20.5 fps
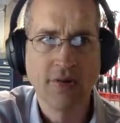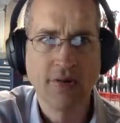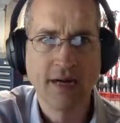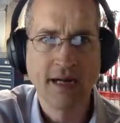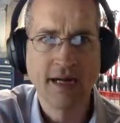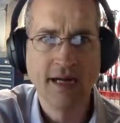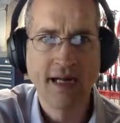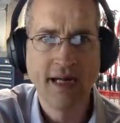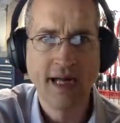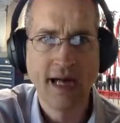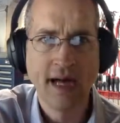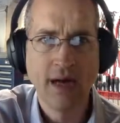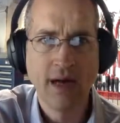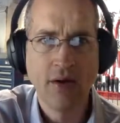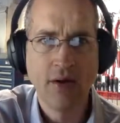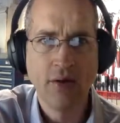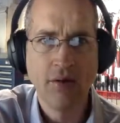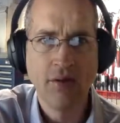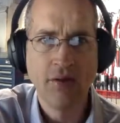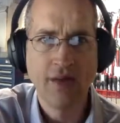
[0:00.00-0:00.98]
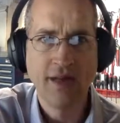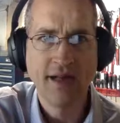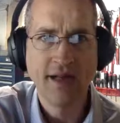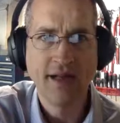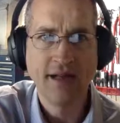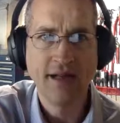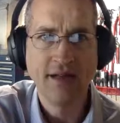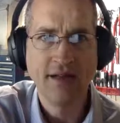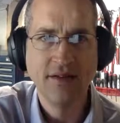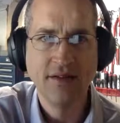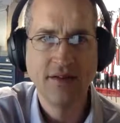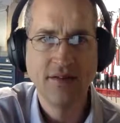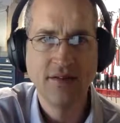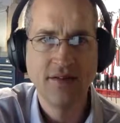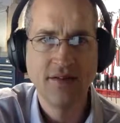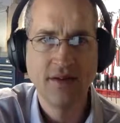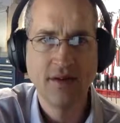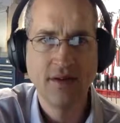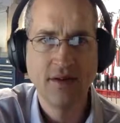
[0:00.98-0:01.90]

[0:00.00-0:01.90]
right now that is